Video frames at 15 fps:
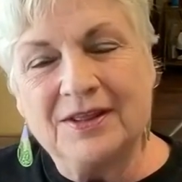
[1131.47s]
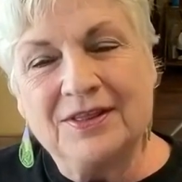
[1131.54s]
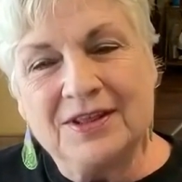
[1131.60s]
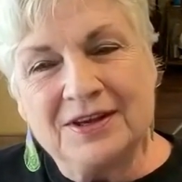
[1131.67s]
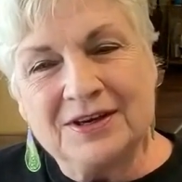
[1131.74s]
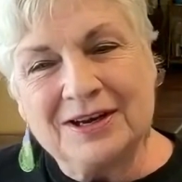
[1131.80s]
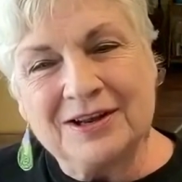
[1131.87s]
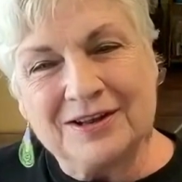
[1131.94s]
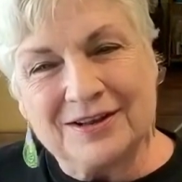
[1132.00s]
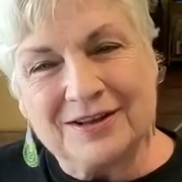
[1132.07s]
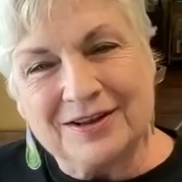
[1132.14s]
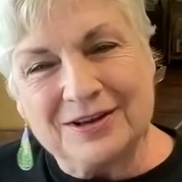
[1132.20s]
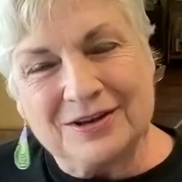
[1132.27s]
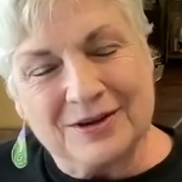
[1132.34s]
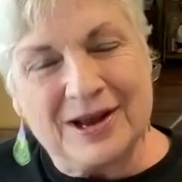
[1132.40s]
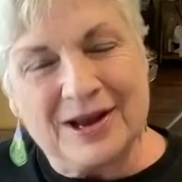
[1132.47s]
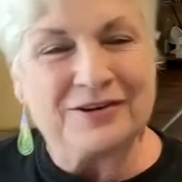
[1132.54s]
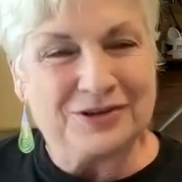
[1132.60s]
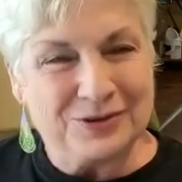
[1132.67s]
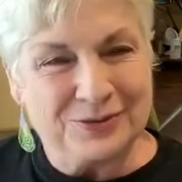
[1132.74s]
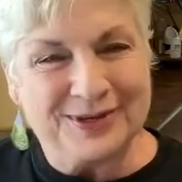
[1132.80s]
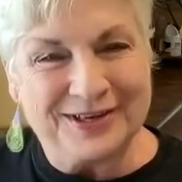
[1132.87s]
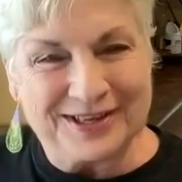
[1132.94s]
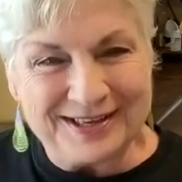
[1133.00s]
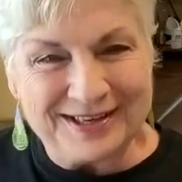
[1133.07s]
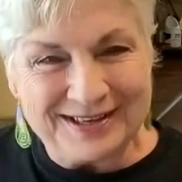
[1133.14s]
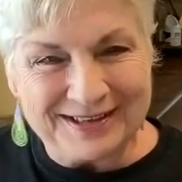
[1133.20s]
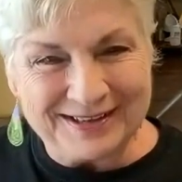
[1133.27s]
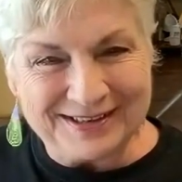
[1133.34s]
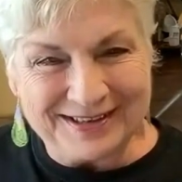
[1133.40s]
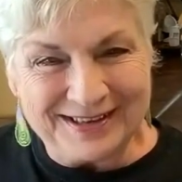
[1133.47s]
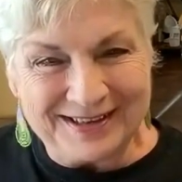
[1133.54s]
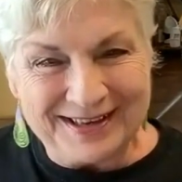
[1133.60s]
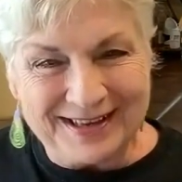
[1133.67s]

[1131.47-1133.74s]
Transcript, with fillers: then you got to do it again.